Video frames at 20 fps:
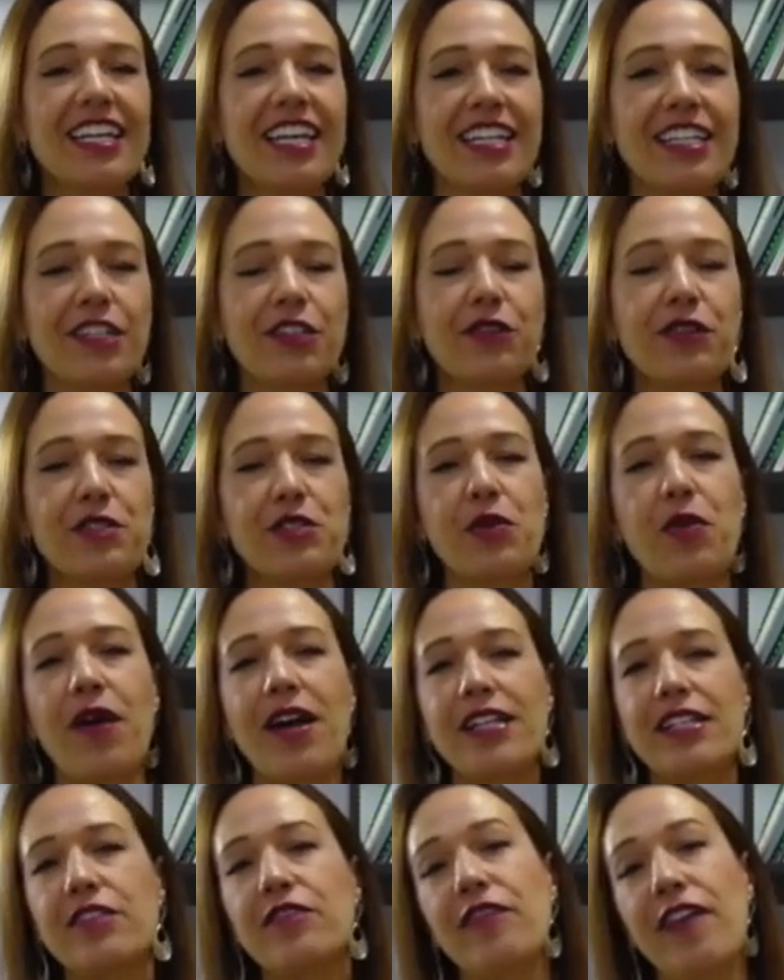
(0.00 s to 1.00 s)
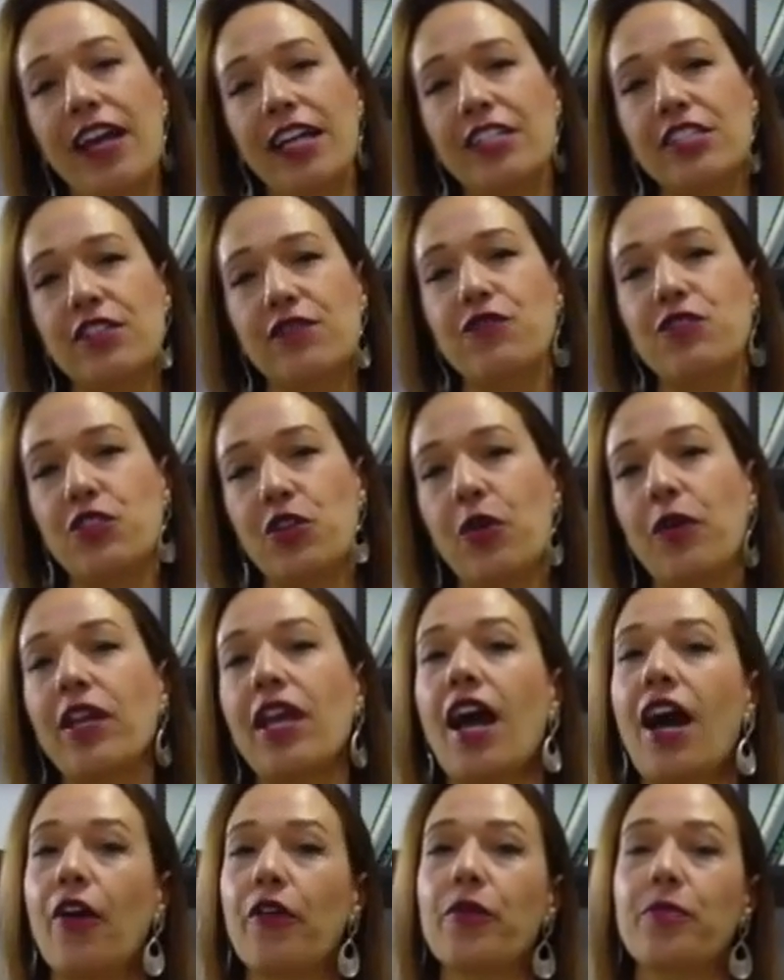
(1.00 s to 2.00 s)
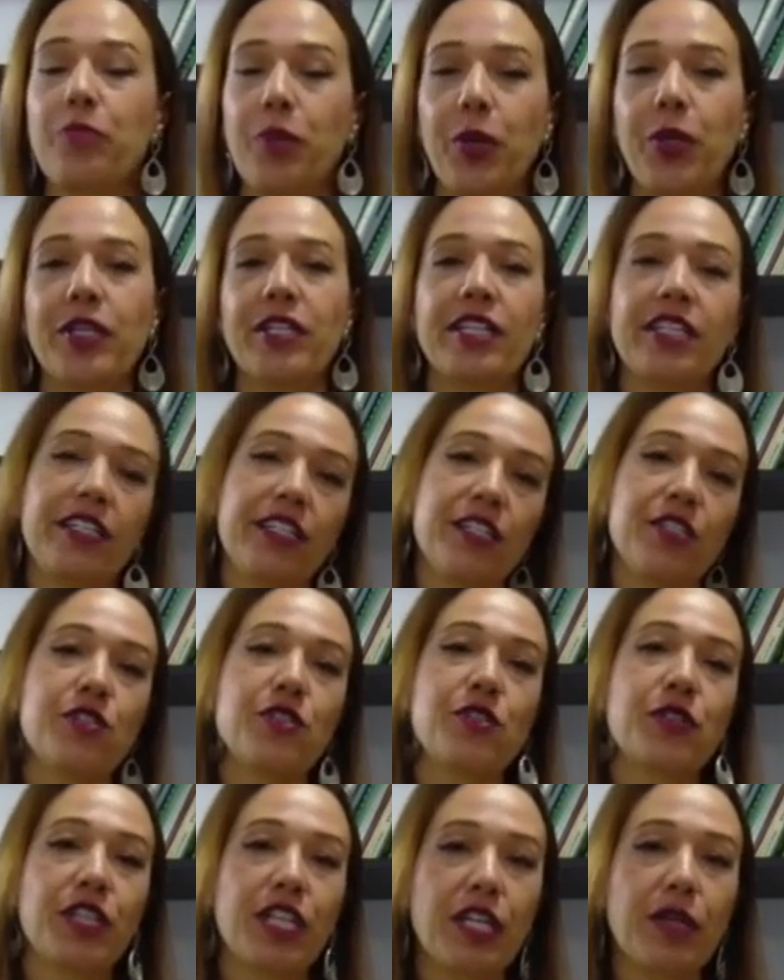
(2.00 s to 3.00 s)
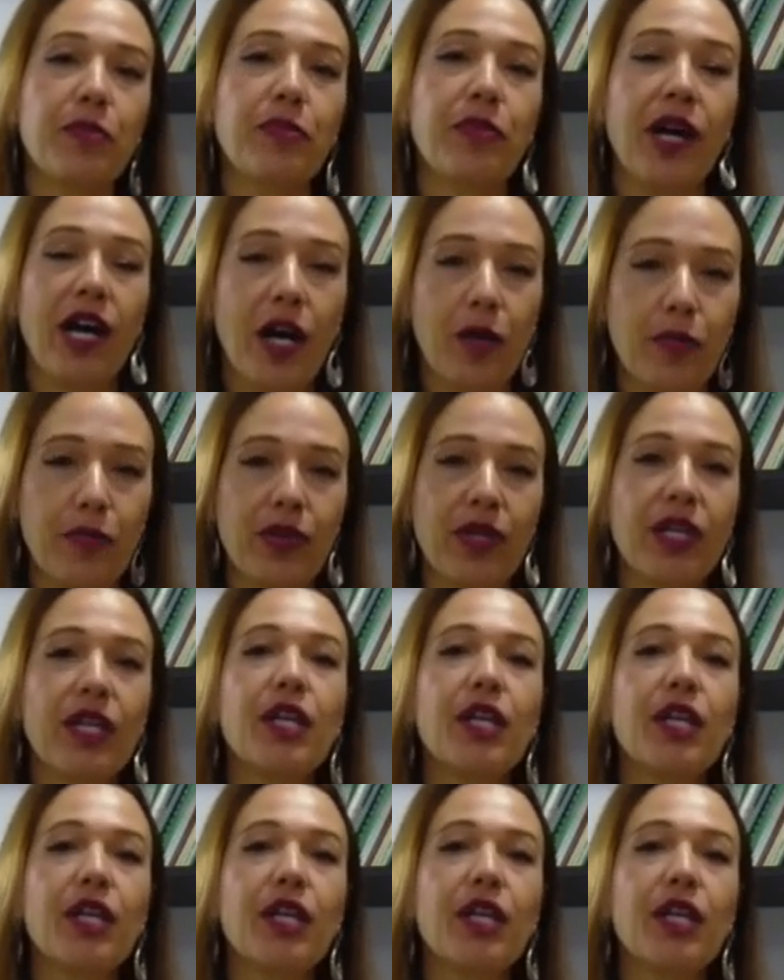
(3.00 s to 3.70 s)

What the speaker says: and it was quite effective, showing how important it is to keep up